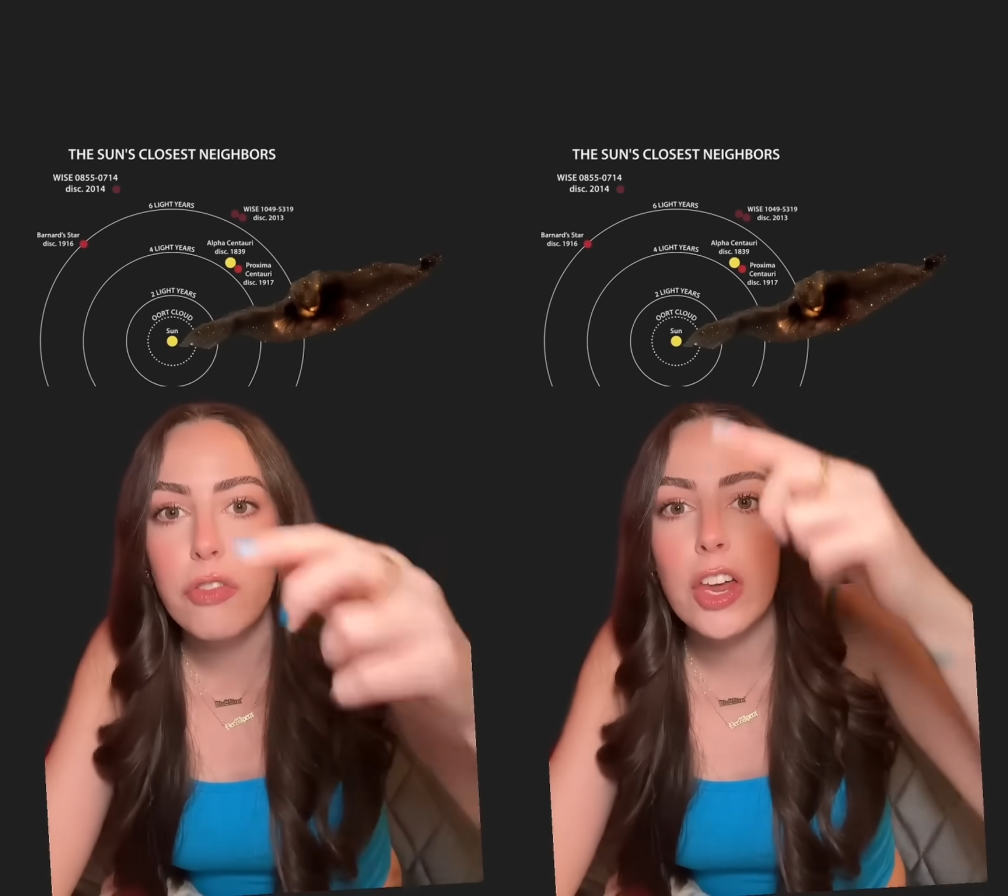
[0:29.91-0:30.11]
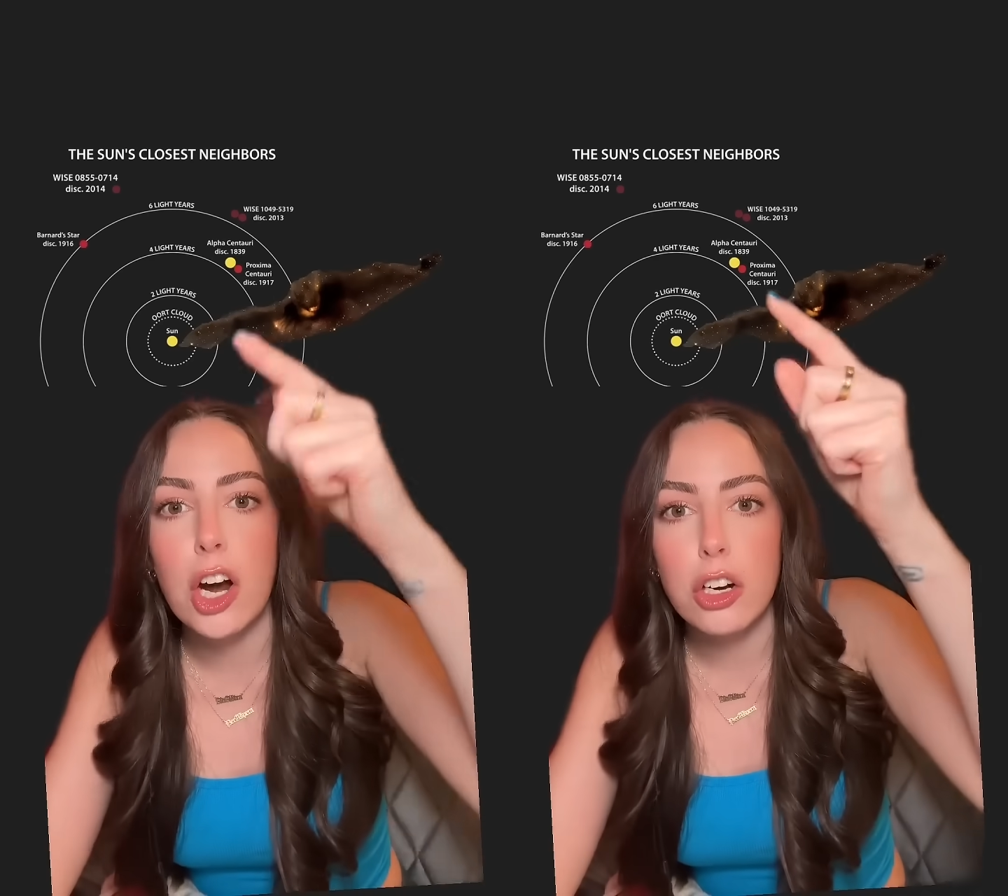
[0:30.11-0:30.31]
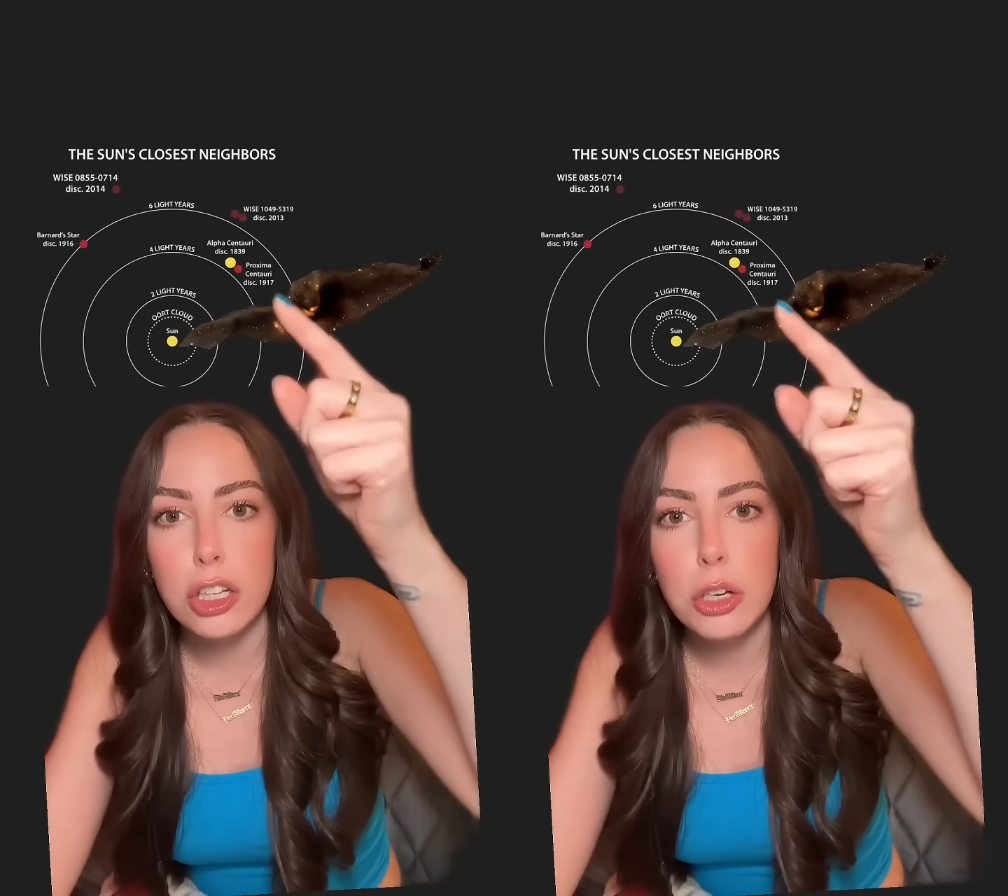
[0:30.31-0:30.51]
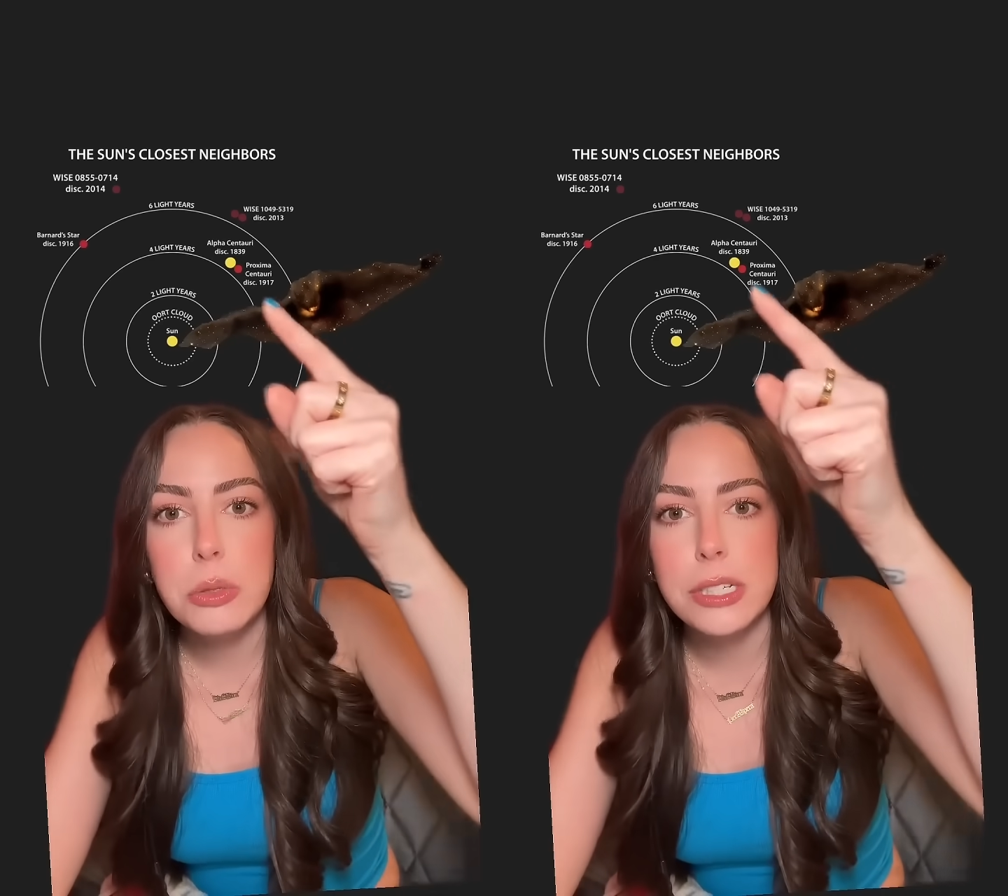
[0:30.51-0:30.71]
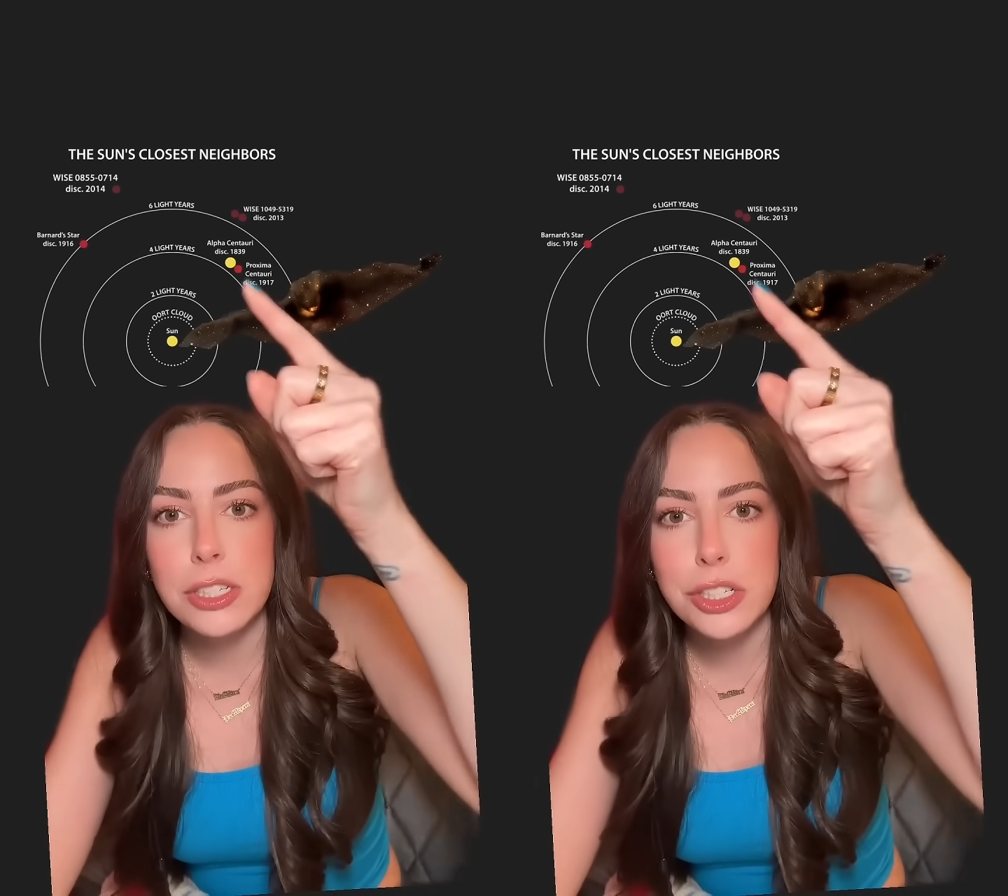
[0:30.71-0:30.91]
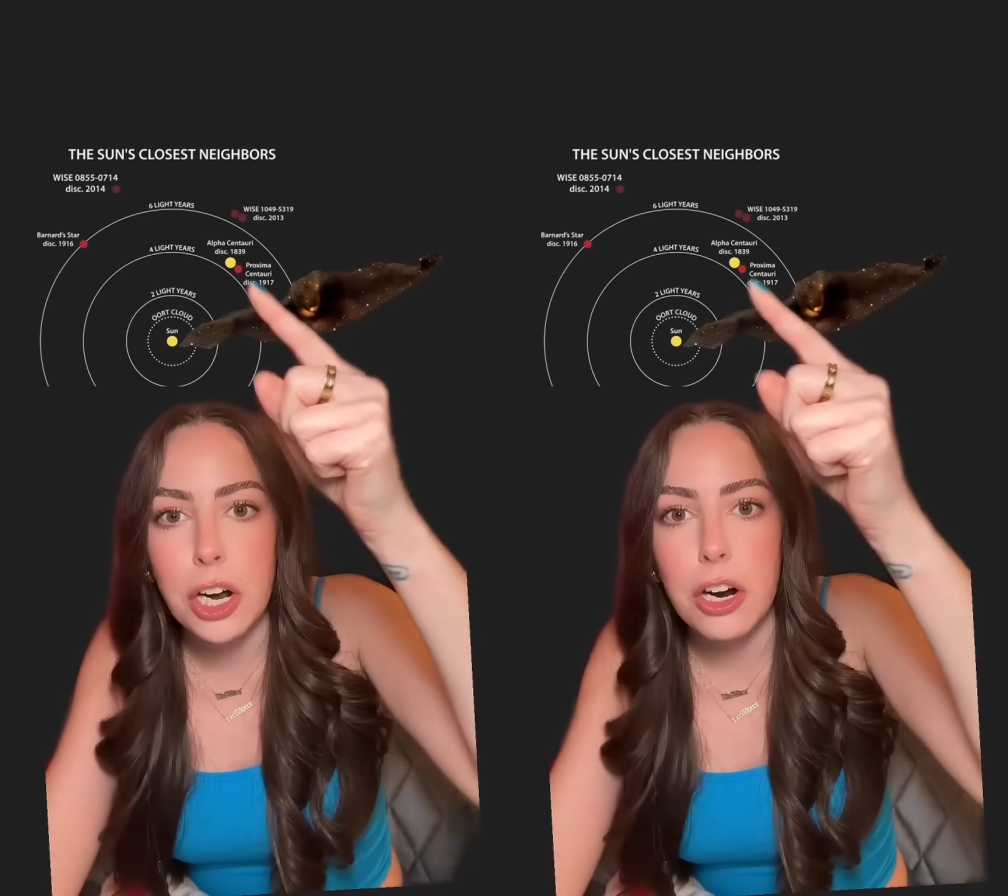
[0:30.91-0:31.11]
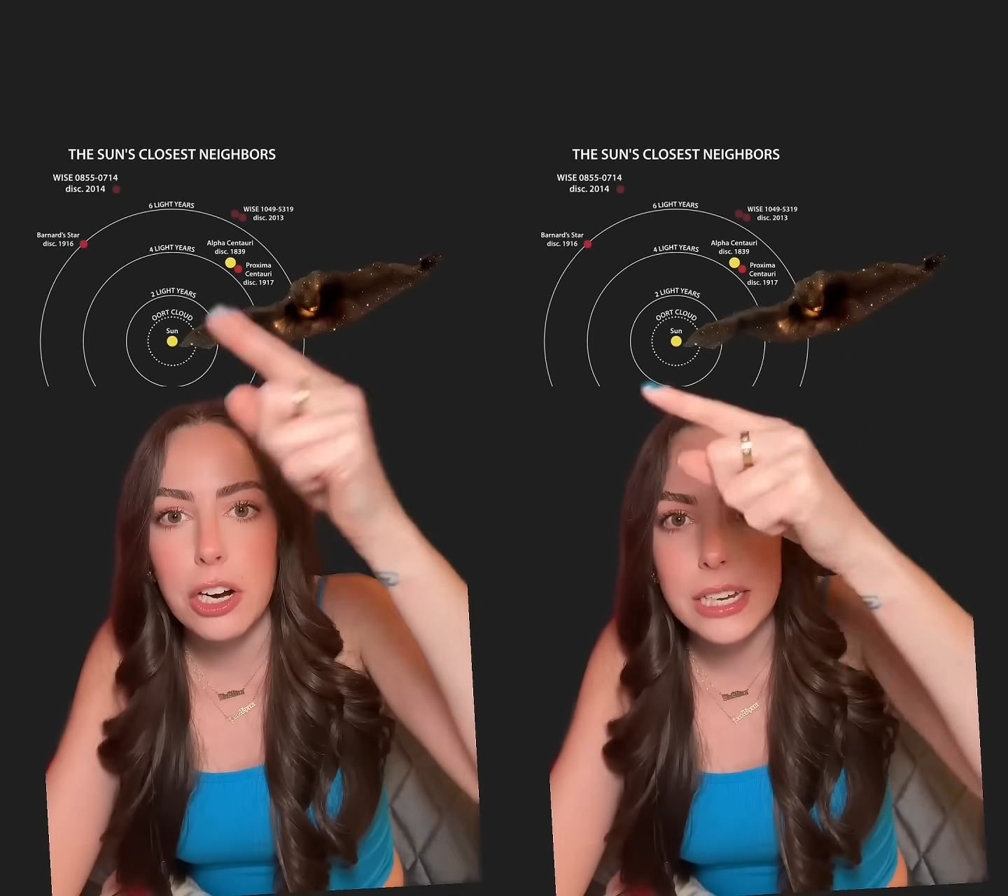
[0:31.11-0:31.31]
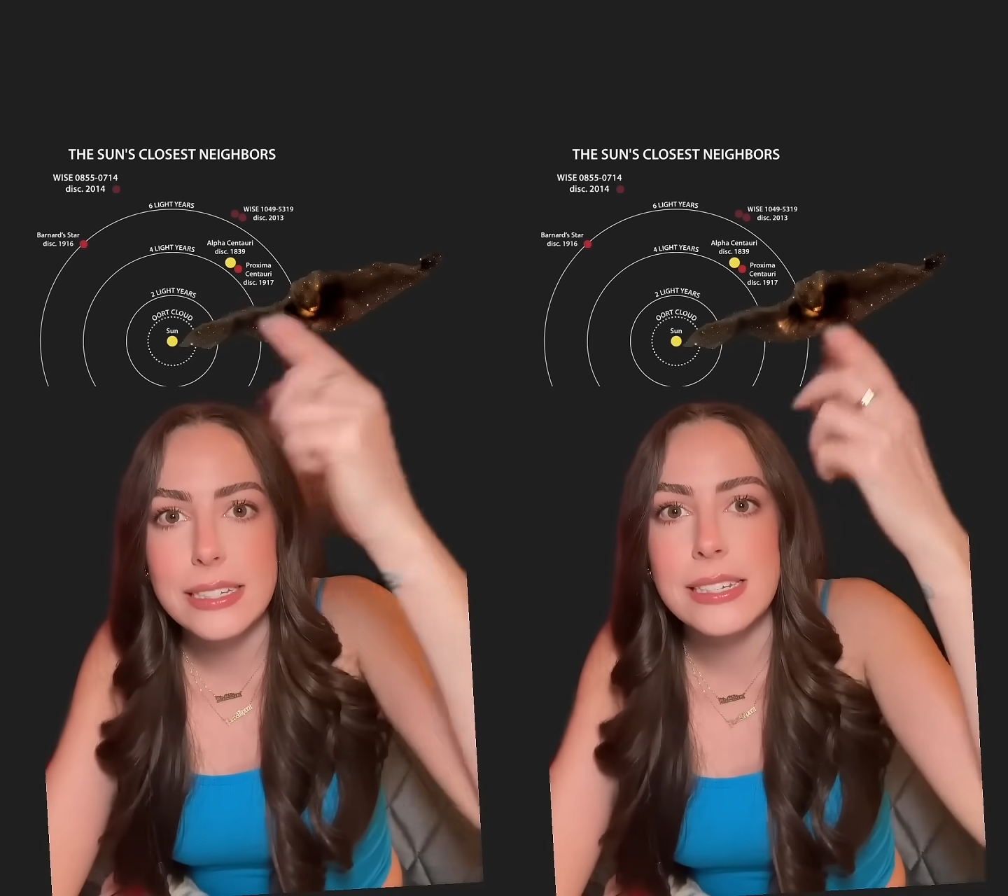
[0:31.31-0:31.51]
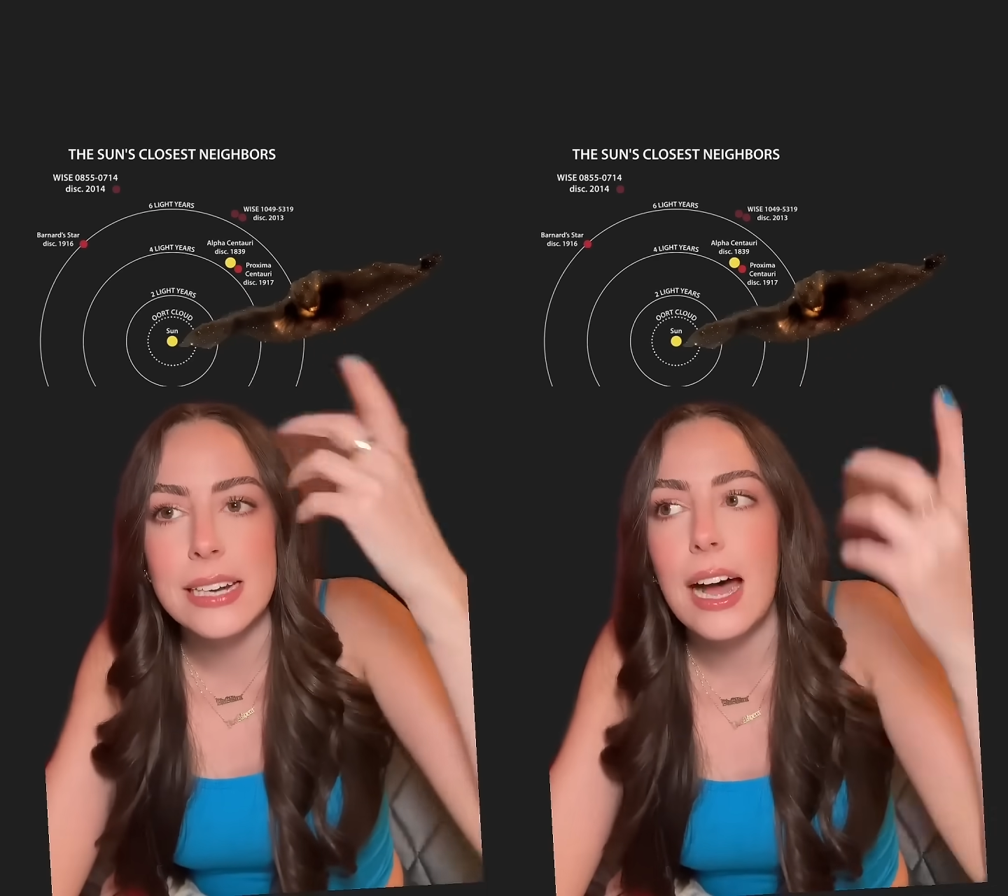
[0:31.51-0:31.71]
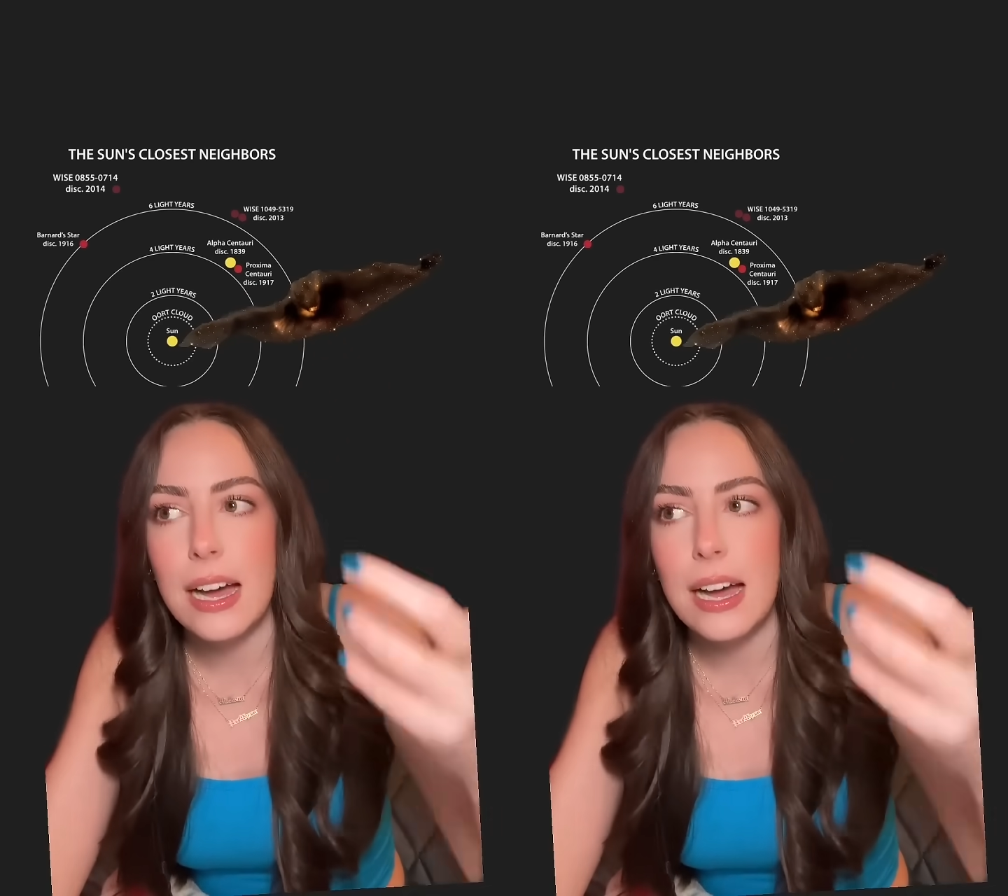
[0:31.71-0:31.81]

than our closest star is to